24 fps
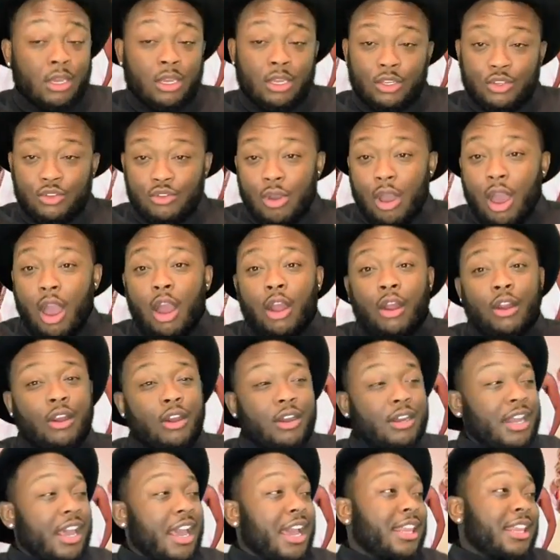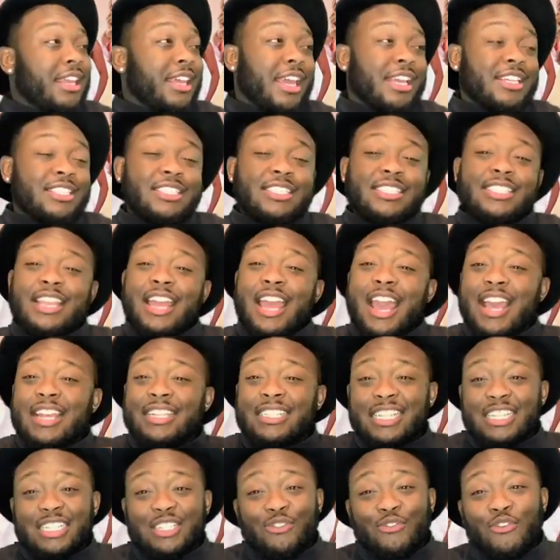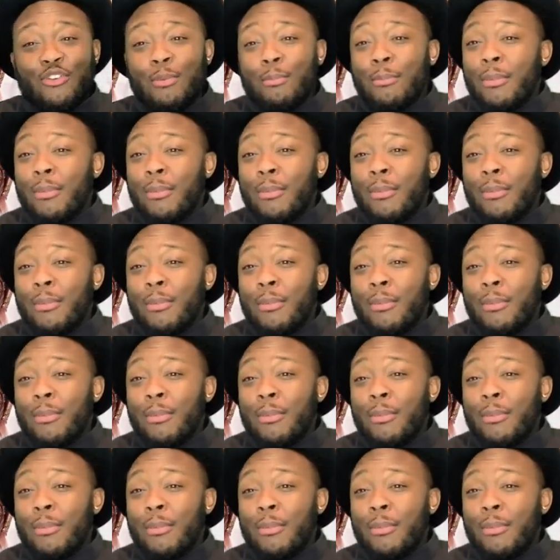You all heard the allegations last season from